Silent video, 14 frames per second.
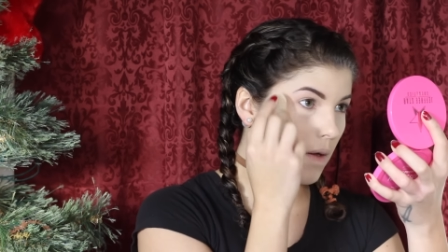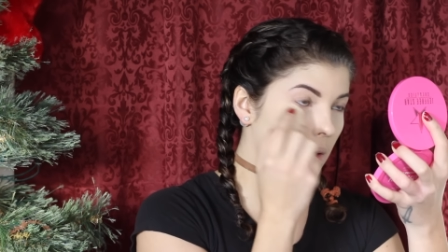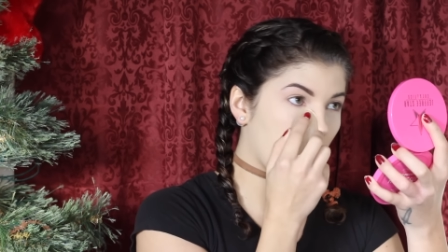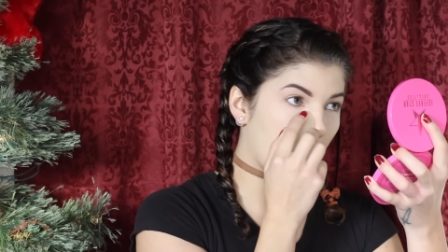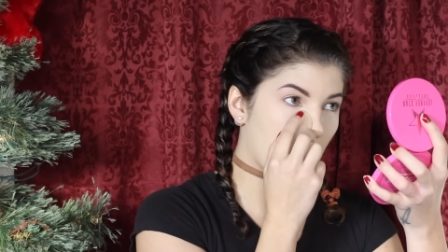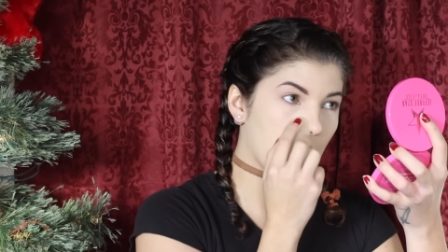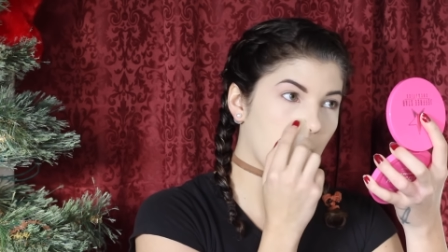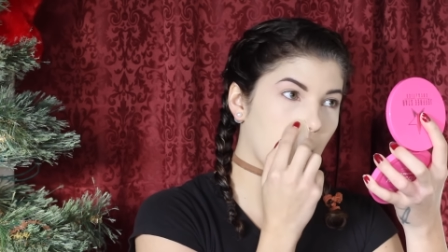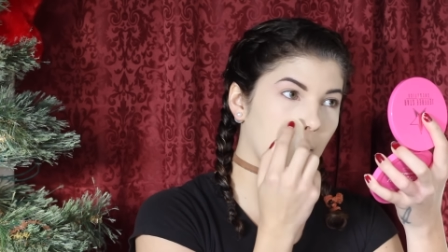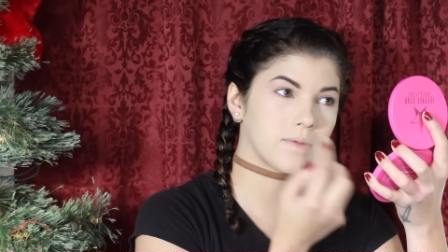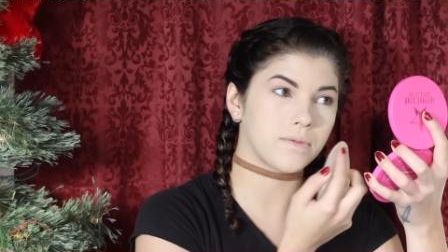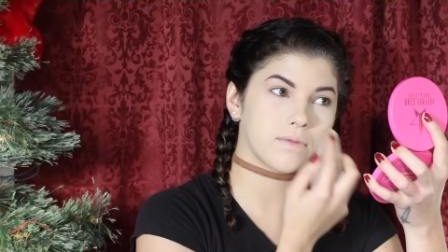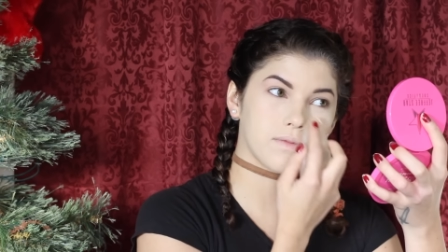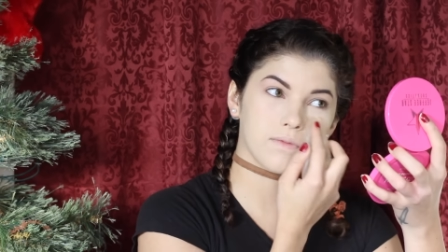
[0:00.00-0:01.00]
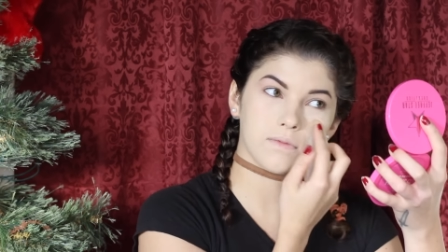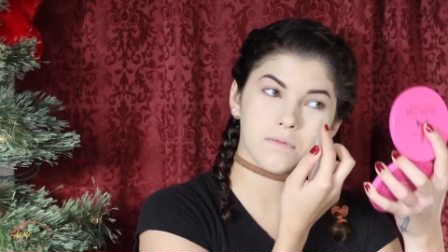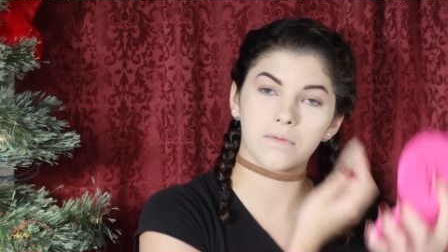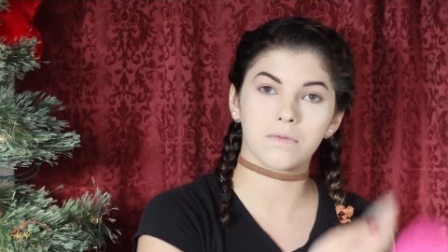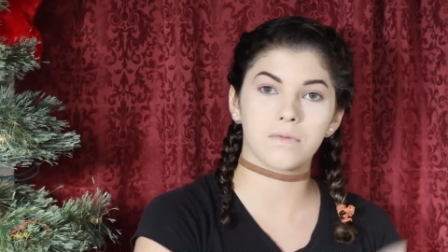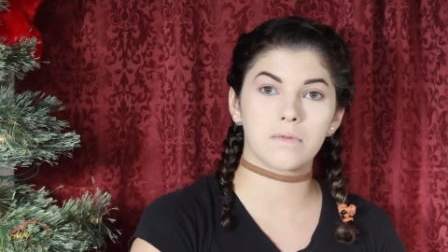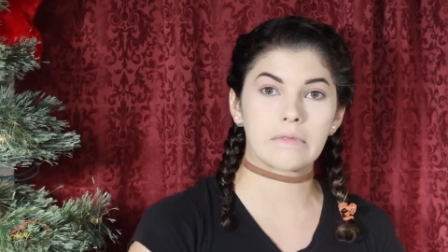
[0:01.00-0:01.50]
for me to bake
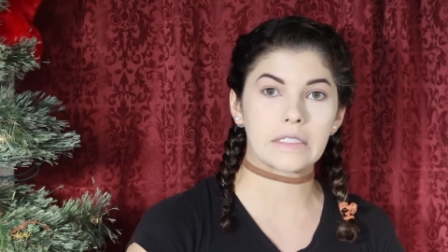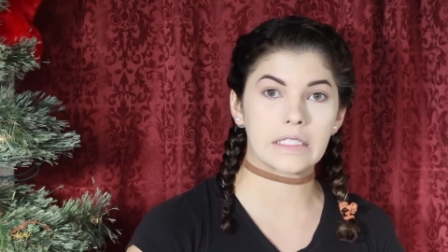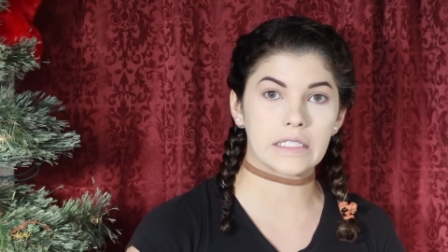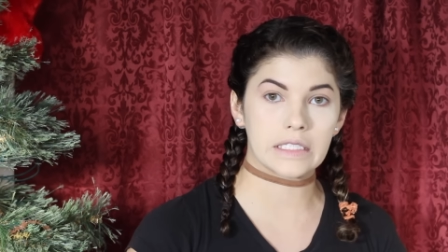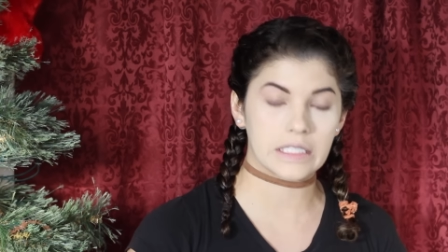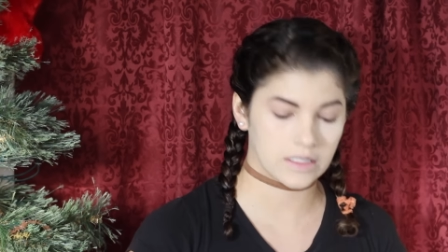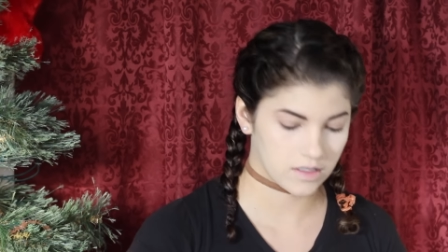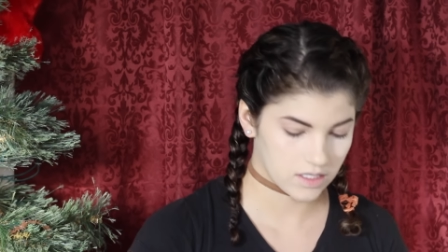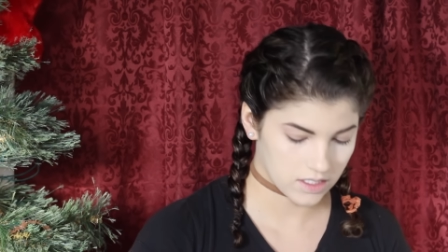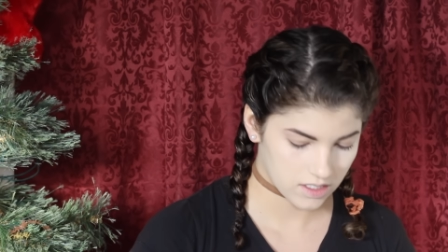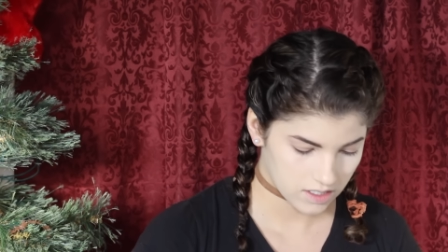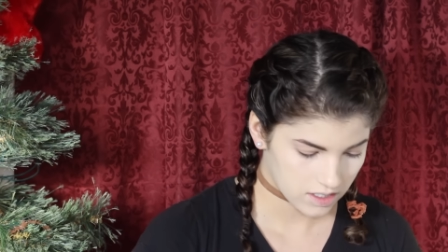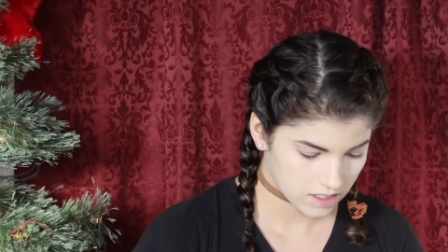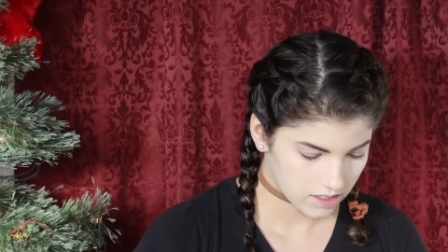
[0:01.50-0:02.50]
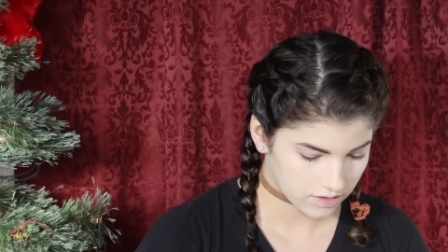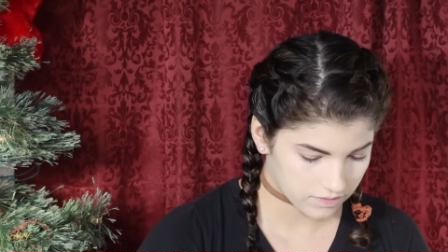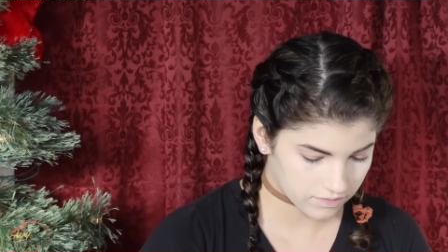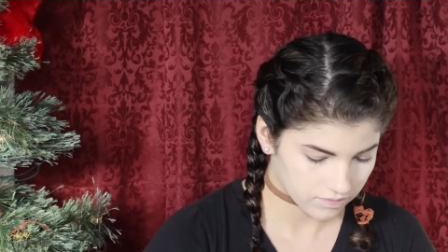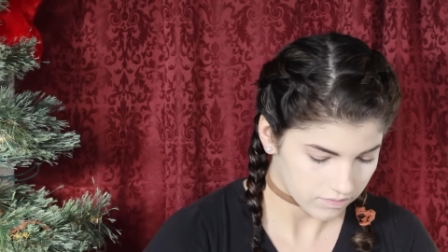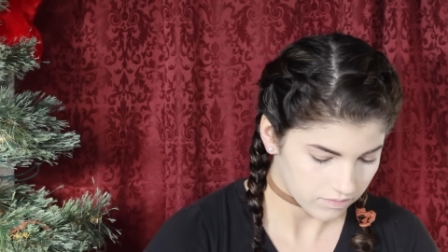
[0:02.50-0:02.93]
underneath my eyes, I was like, whatever, this is cool.